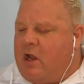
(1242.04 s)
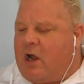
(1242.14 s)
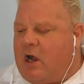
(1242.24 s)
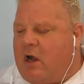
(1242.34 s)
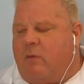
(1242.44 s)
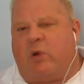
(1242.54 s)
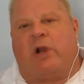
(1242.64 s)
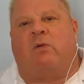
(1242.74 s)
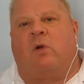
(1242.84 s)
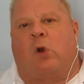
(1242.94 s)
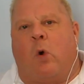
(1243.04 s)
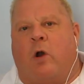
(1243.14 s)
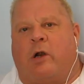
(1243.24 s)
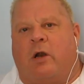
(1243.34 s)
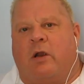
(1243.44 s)
Bring a
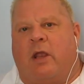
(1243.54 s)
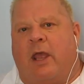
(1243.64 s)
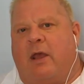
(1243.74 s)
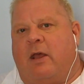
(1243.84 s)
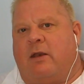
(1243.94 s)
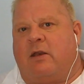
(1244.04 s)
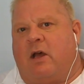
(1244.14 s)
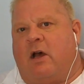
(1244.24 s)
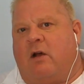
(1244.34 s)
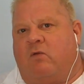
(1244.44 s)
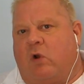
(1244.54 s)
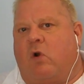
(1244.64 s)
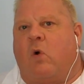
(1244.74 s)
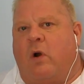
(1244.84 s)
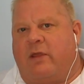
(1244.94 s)
recorder and
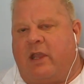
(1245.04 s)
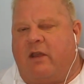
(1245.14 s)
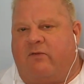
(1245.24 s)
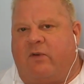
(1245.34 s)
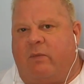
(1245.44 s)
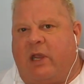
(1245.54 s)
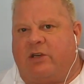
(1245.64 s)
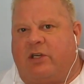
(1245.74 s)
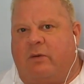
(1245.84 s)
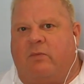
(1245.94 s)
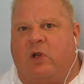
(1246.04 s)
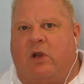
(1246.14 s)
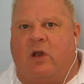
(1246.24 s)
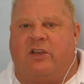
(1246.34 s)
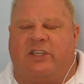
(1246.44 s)
record the information,
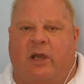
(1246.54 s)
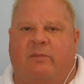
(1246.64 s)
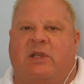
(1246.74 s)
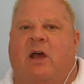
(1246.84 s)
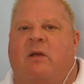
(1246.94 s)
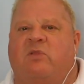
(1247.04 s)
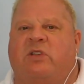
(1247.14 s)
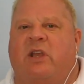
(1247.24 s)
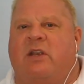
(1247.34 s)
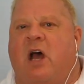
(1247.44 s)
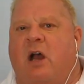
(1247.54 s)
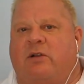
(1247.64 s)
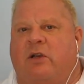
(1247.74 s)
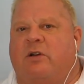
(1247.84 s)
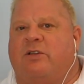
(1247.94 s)
because sometimes the
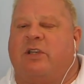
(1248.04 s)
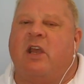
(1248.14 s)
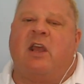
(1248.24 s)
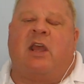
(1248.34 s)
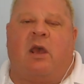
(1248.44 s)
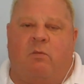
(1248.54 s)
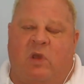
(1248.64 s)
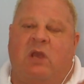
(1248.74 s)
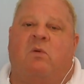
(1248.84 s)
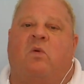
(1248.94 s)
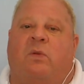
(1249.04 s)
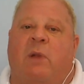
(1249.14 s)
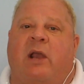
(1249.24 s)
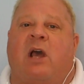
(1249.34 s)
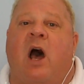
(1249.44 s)
doctors and me with
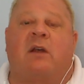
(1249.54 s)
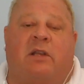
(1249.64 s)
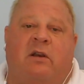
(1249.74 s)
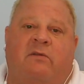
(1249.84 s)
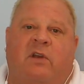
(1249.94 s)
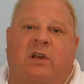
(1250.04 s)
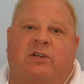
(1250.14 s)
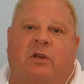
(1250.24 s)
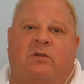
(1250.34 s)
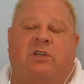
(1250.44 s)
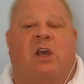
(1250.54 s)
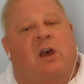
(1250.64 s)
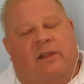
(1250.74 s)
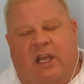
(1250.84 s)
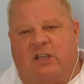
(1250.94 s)
my cognitive issues,
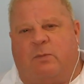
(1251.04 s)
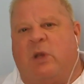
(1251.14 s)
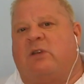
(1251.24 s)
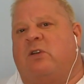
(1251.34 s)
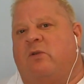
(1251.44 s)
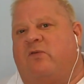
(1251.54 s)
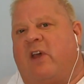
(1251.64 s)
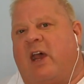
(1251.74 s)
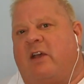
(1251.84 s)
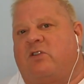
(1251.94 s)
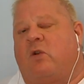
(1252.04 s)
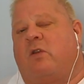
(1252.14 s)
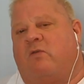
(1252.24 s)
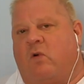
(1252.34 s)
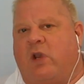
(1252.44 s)
they speak too fast, or their
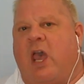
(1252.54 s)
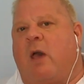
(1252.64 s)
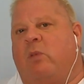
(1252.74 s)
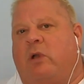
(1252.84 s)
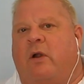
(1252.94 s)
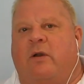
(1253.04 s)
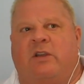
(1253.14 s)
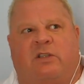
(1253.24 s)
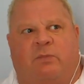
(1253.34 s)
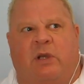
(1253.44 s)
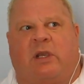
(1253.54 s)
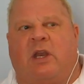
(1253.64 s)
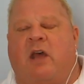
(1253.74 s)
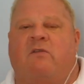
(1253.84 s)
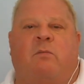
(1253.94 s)
vocabulary is speaking
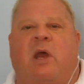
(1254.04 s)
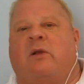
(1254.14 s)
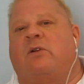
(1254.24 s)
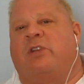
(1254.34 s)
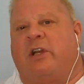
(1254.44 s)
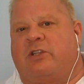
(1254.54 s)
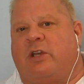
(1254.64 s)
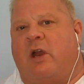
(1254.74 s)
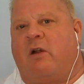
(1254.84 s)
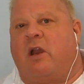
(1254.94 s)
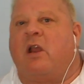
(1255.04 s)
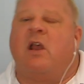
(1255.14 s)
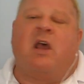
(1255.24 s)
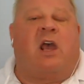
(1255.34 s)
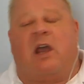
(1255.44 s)
out of a medical dictionary,
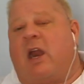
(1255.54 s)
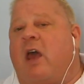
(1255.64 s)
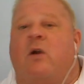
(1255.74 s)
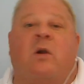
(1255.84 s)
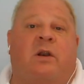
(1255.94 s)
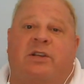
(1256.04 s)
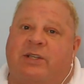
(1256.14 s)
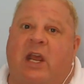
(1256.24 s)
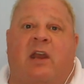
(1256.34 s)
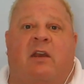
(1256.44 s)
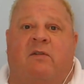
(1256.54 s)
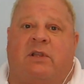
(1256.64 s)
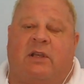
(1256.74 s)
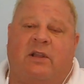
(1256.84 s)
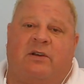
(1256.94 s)
and I don't understand
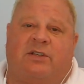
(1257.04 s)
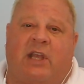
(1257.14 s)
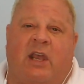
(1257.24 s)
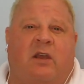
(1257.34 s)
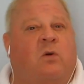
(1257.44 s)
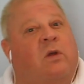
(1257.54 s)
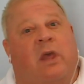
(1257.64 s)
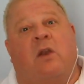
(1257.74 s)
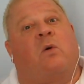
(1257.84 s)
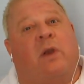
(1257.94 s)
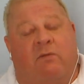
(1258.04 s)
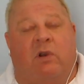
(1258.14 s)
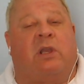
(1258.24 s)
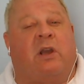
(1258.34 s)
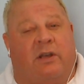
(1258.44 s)
everything they're saying, or they don't
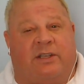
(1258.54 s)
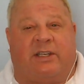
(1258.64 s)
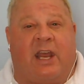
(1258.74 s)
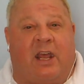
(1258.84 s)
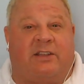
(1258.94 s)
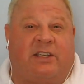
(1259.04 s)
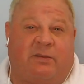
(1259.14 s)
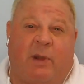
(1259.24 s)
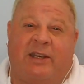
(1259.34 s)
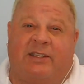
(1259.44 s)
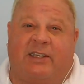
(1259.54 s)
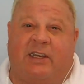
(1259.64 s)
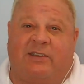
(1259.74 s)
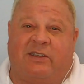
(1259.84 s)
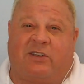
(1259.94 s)
really understand since my
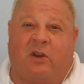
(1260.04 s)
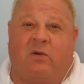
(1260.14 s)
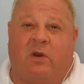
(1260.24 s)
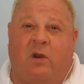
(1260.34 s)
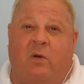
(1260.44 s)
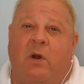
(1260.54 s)
disease is so new.